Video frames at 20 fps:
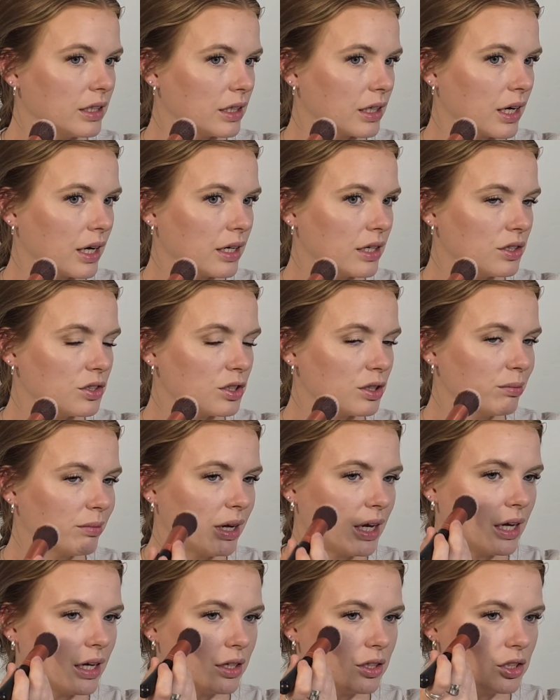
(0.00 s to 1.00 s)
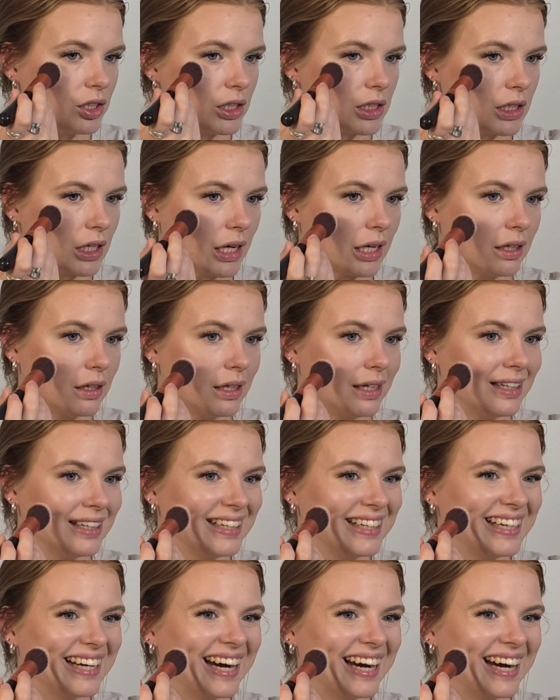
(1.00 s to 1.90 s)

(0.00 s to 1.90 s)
to kind of turn my head just slightly.